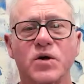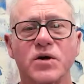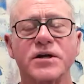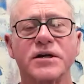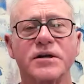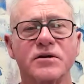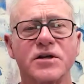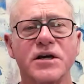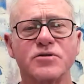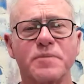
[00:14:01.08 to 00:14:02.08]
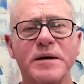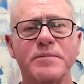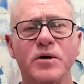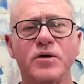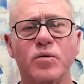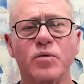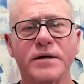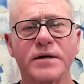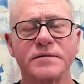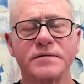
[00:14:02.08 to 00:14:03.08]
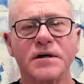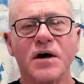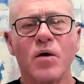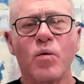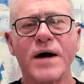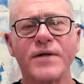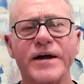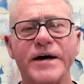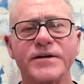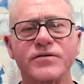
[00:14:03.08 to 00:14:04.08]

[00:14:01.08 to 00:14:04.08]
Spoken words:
continue to teach people who want that